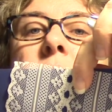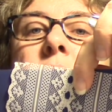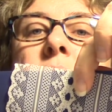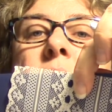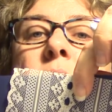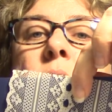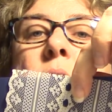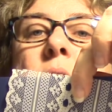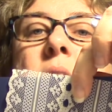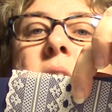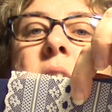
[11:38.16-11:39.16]
this whole
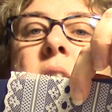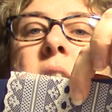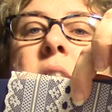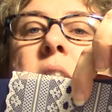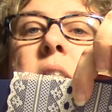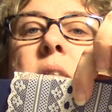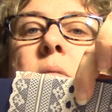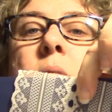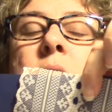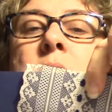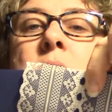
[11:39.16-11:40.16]

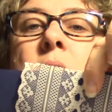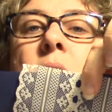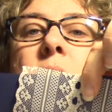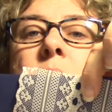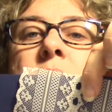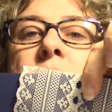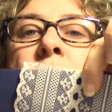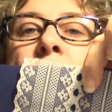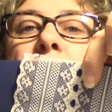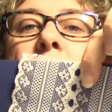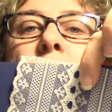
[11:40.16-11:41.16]

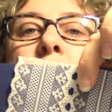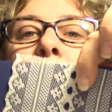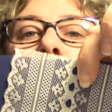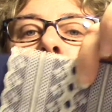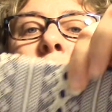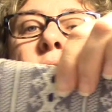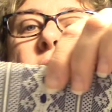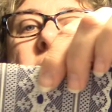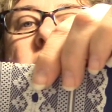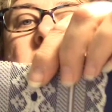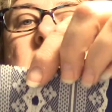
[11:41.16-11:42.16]
section out, you know, so you
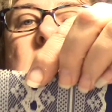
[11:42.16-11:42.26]
can cut